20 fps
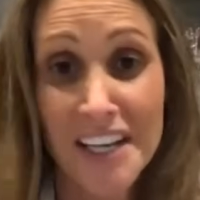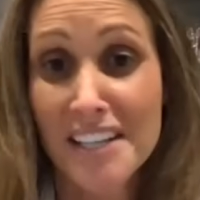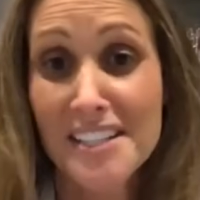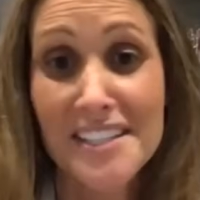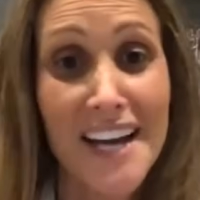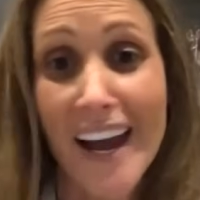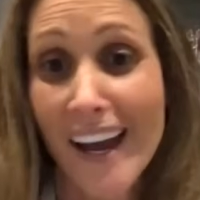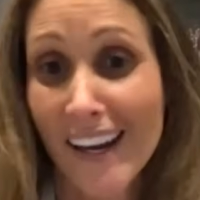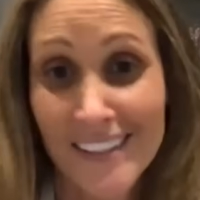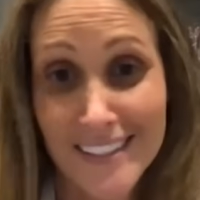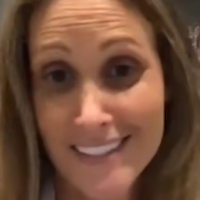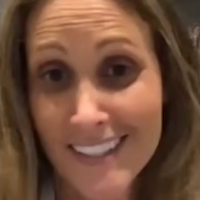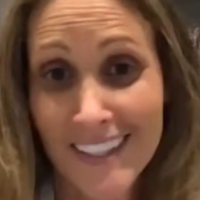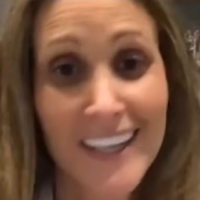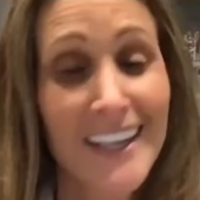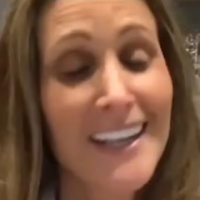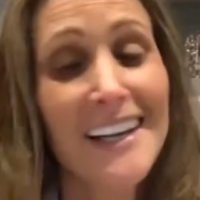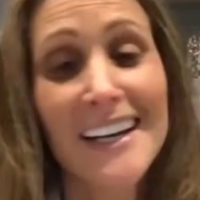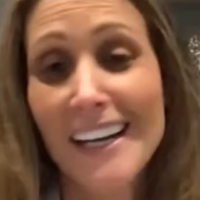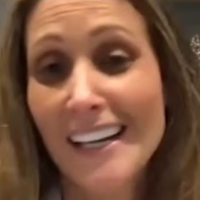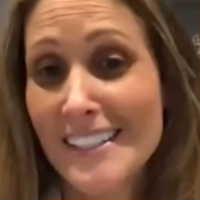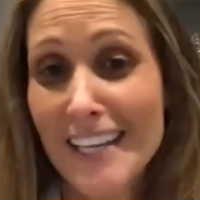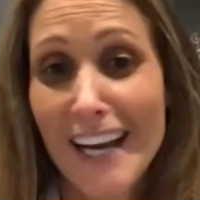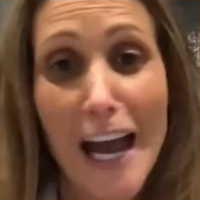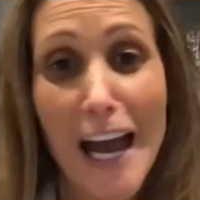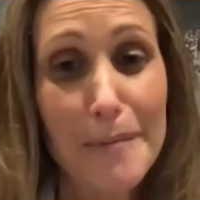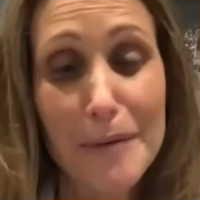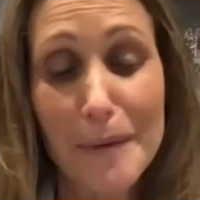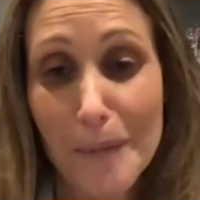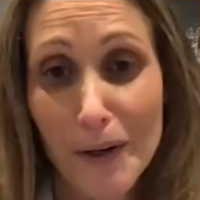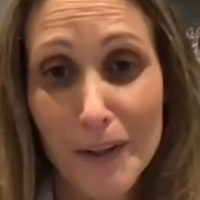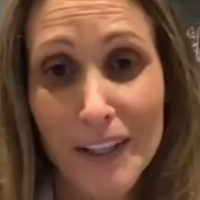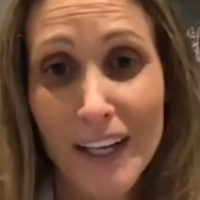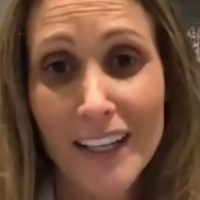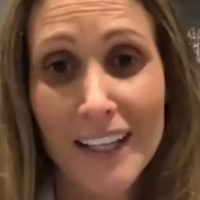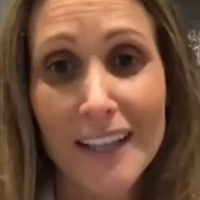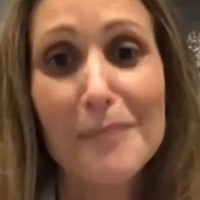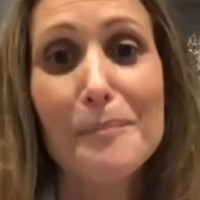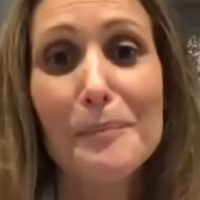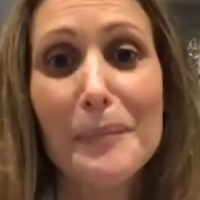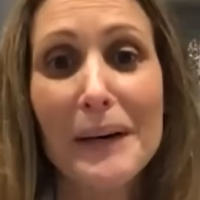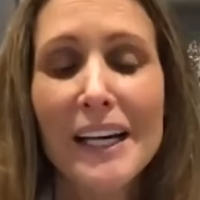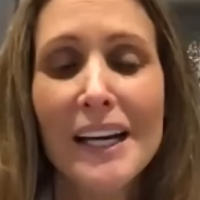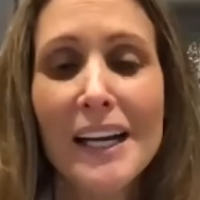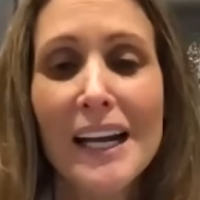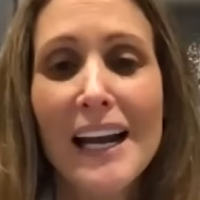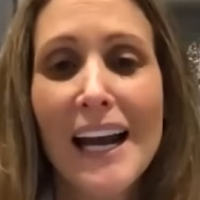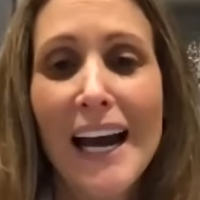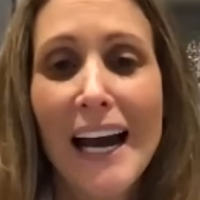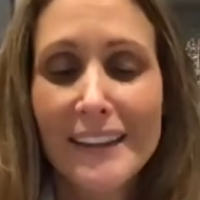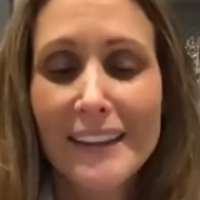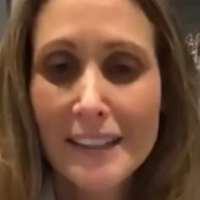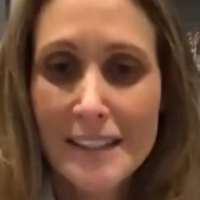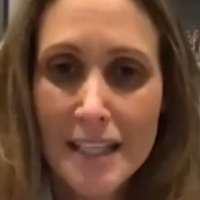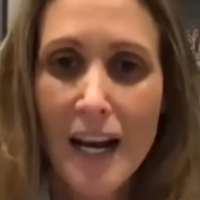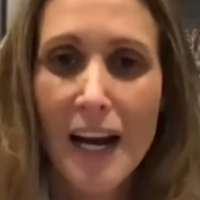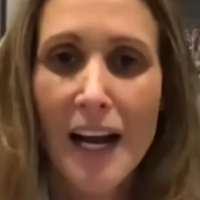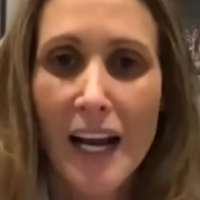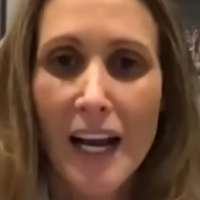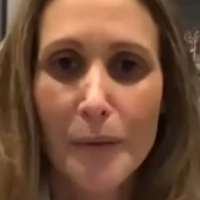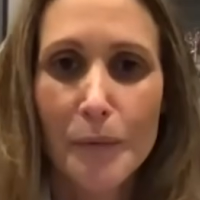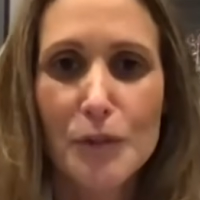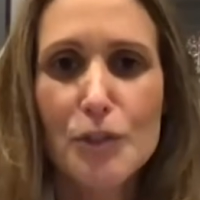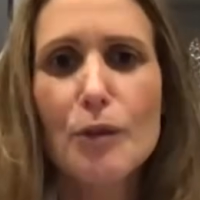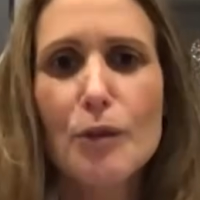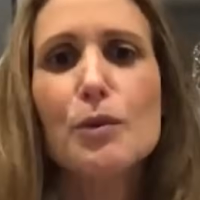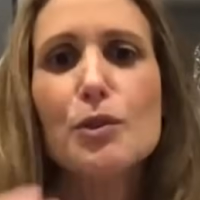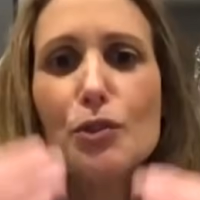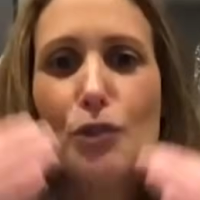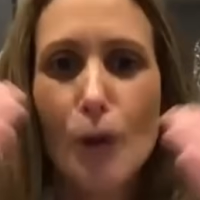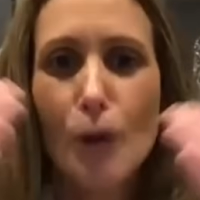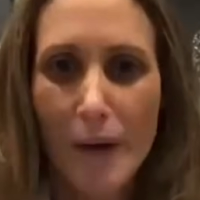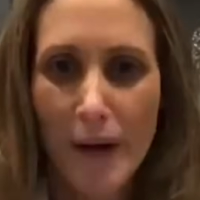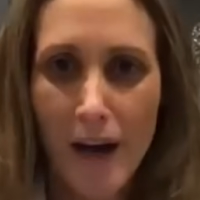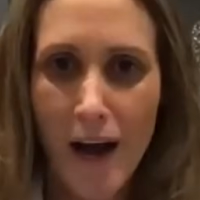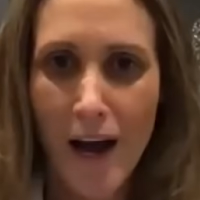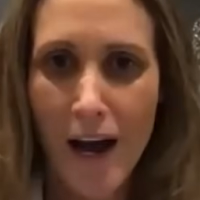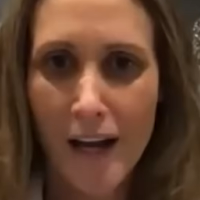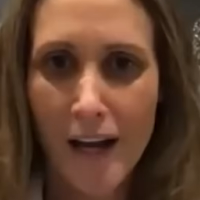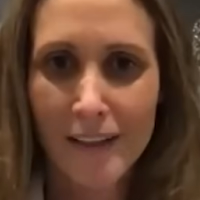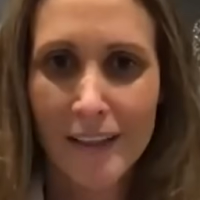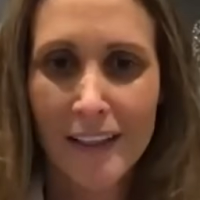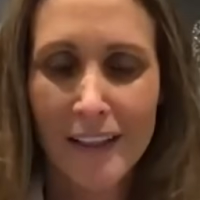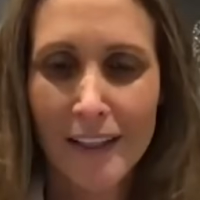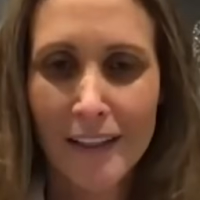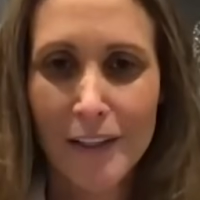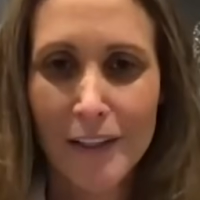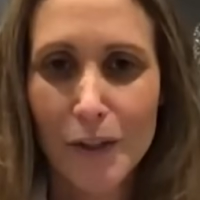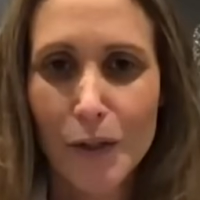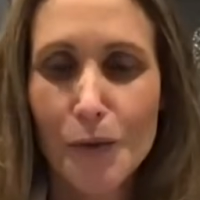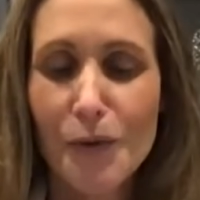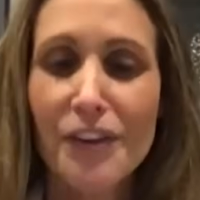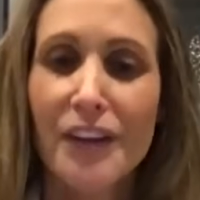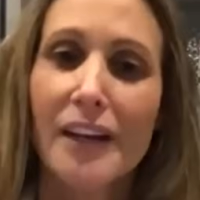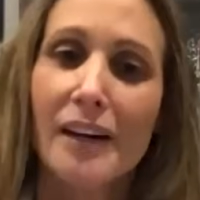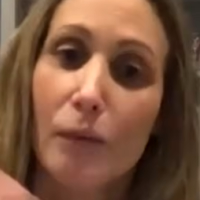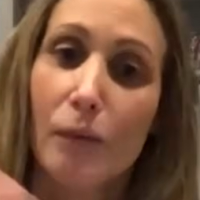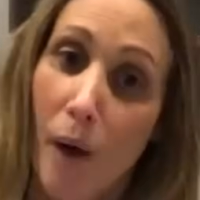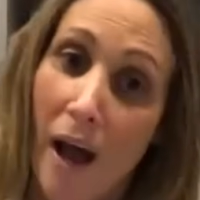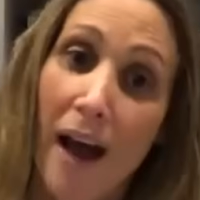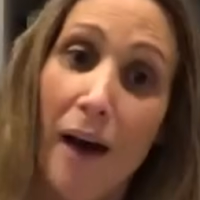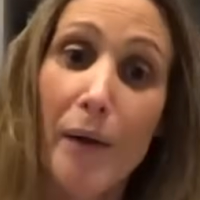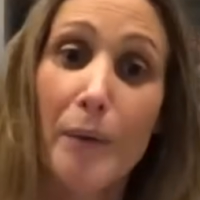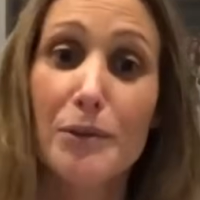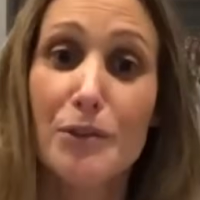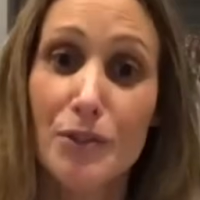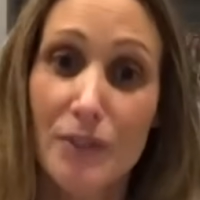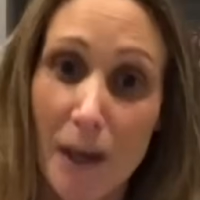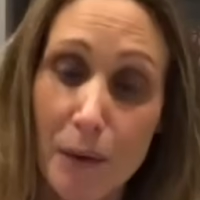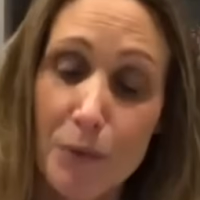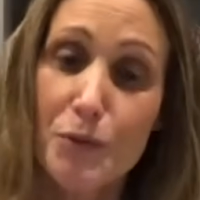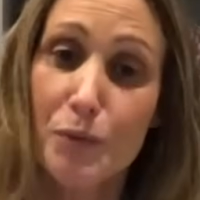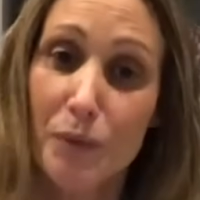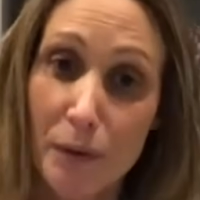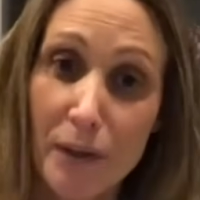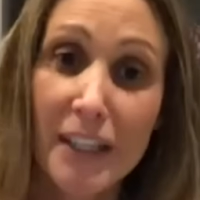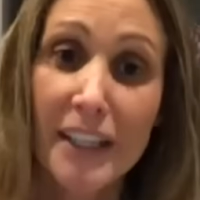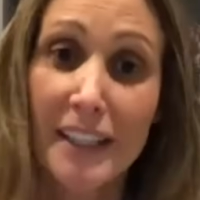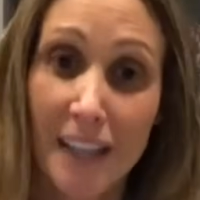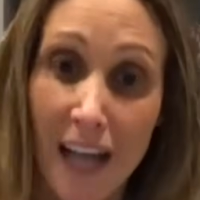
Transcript: it had also brought a sense of empowerment. The chapters of her life that had been defined by her connection